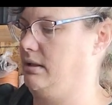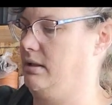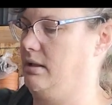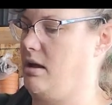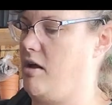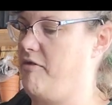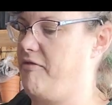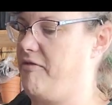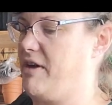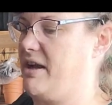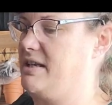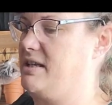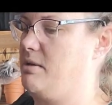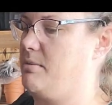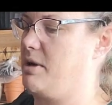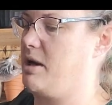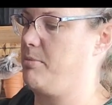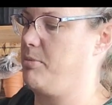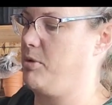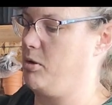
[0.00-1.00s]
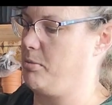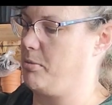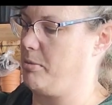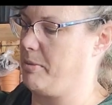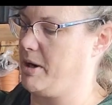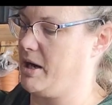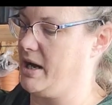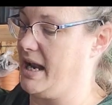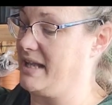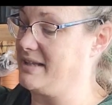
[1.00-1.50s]
I'll find it when I pull them
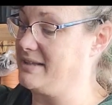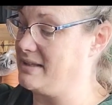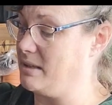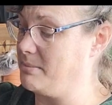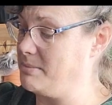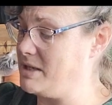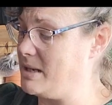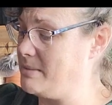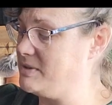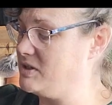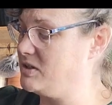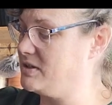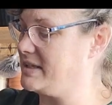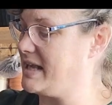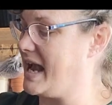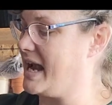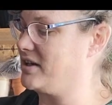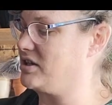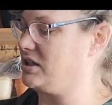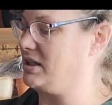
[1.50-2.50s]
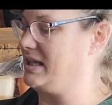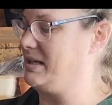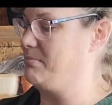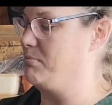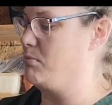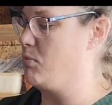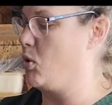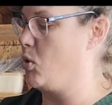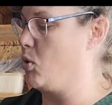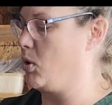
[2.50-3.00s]
apart. And sometimes there's actually
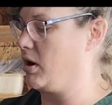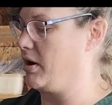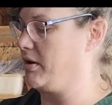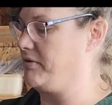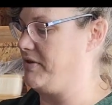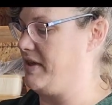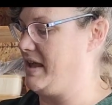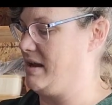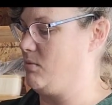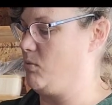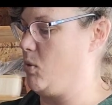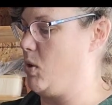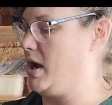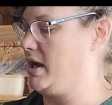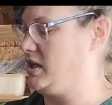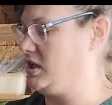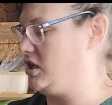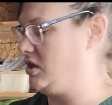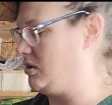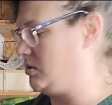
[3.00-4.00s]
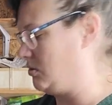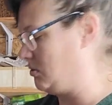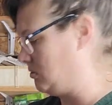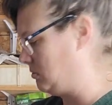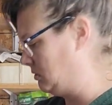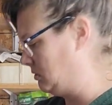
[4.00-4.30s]
more than what you